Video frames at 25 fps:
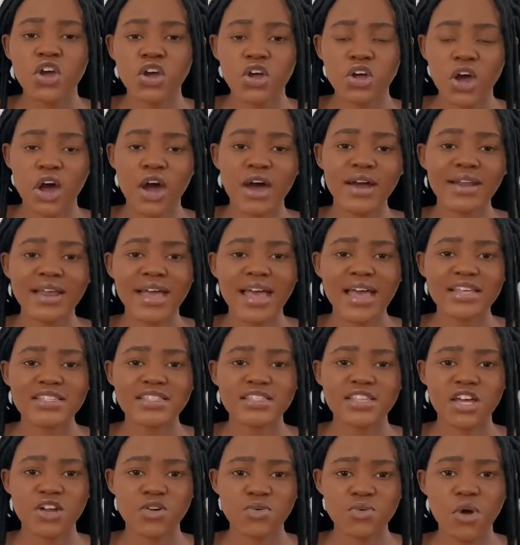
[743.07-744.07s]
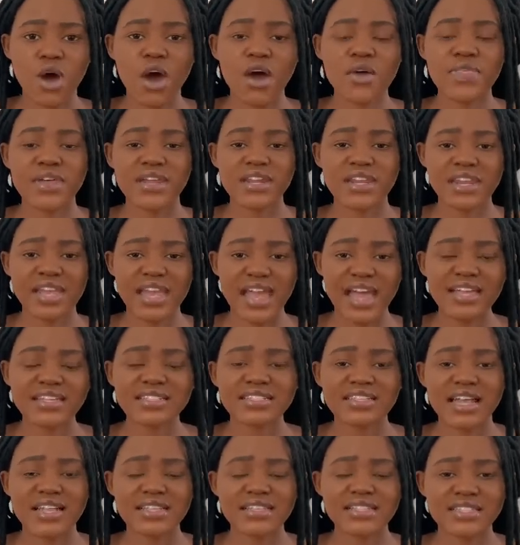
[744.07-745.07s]
God has that rod and he has
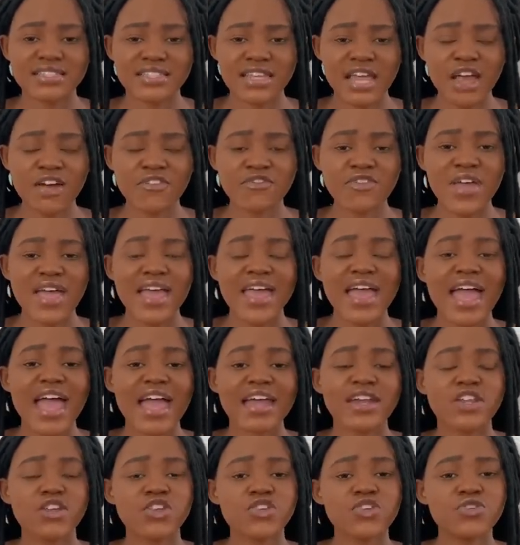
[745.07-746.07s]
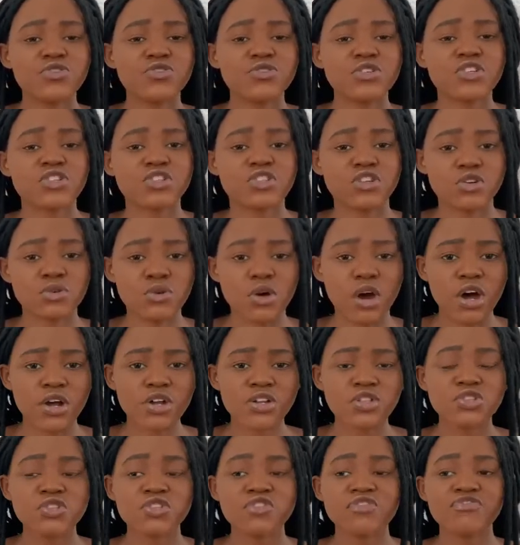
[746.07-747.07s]
that staff, and he uses the rod
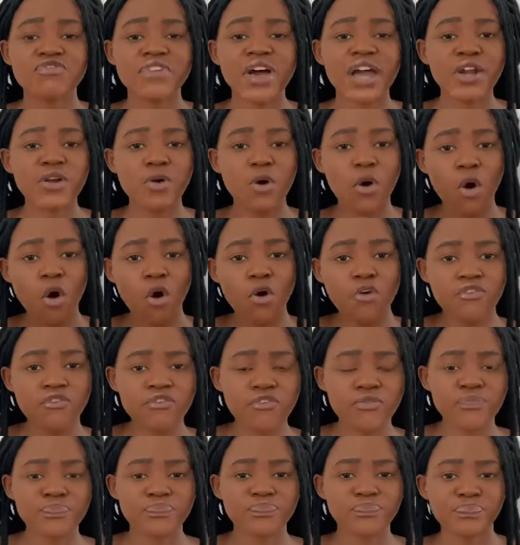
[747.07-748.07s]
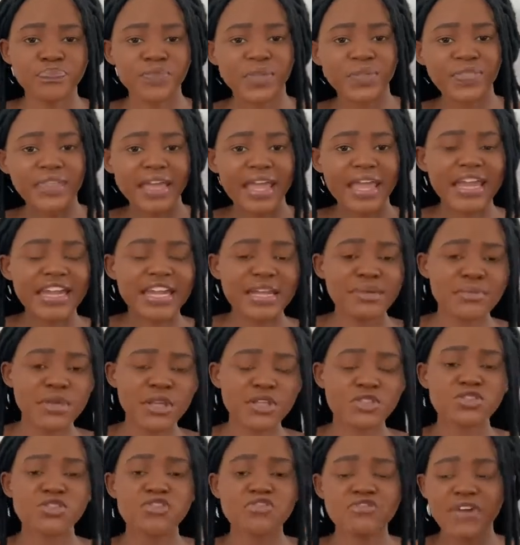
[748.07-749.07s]
to fight off the enemy,
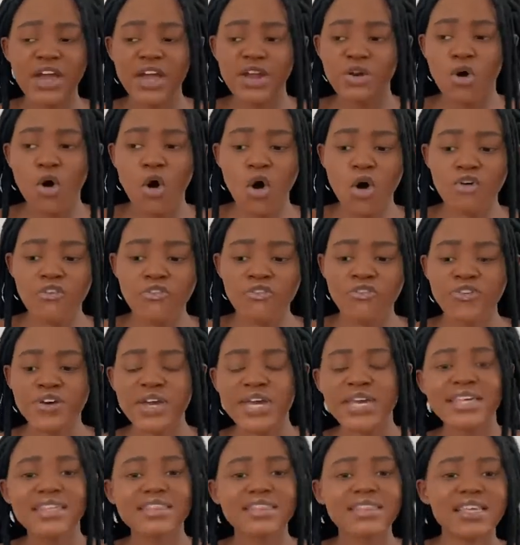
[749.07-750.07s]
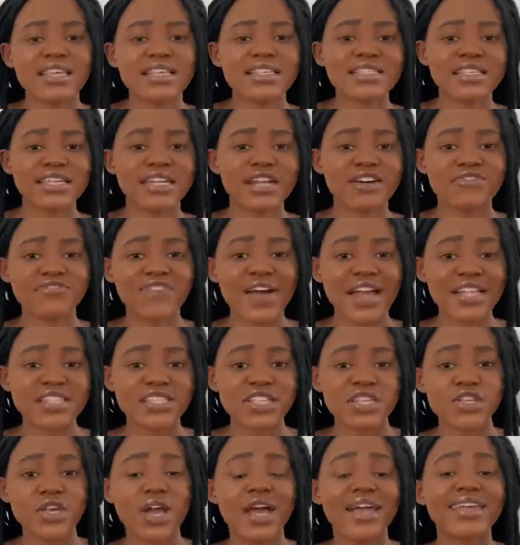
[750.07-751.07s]
to fight off things that are
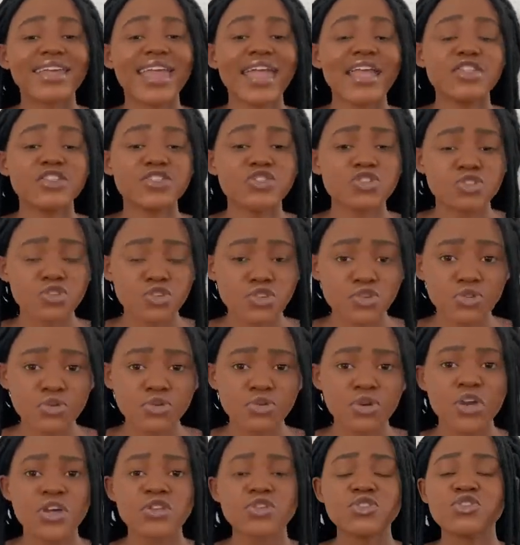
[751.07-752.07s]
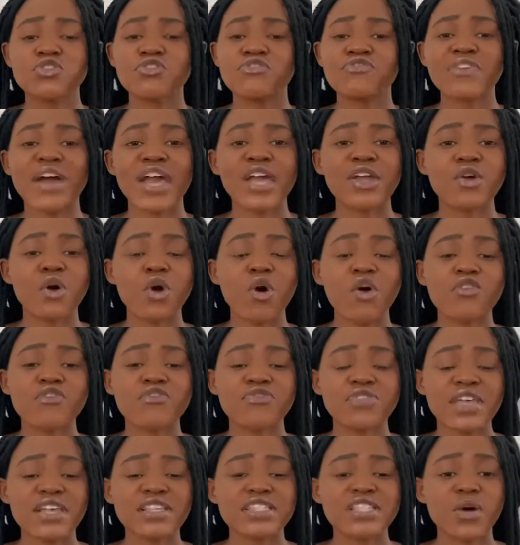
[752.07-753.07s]
fighting against you, to fight
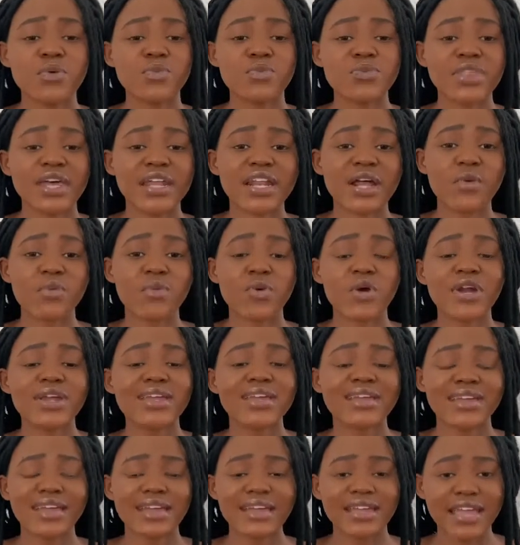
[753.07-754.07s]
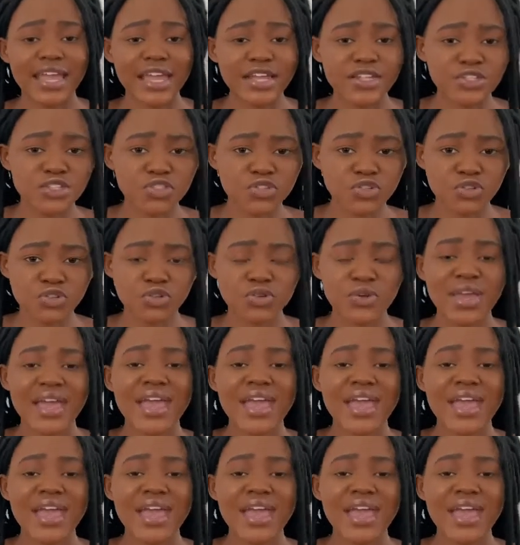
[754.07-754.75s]
off things that are working against you.